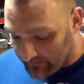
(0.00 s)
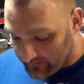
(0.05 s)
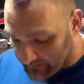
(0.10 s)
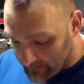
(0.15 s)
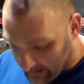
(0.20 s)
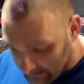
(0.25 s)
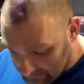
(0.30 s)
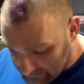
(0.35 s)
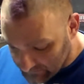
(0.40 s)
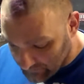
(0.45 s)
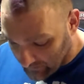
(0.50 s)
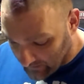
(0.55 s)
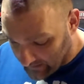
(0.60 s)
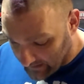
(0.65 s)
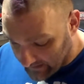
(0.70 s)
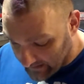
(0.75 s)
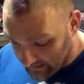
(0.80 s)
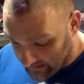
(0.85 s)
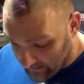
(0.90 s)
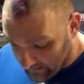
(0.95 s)
That's
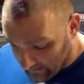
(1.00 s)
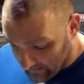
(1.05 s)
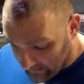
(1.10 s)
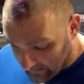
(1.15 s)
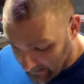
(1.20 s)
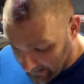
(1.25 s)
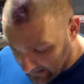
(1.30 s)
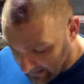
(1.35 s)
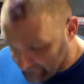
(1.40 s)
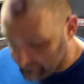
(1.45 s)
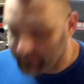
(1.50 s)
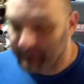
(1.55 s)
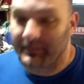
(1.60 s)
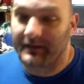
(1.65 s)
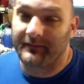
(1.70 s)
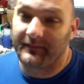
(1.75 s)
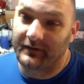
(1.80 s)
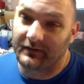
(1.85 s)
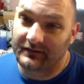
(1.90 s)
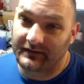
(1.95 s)
why I haven't
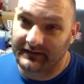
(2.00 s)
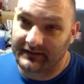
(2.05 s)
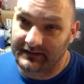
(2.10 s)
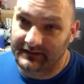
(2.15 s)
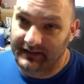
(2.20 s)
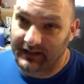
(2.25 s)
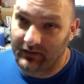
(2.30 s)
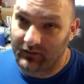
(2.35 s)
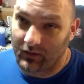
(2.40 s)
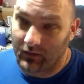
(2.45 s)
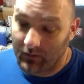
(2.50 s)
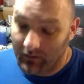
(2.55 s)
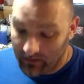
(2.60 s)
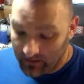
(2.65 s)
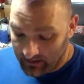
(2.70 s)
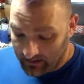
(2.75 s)
been building the Zero.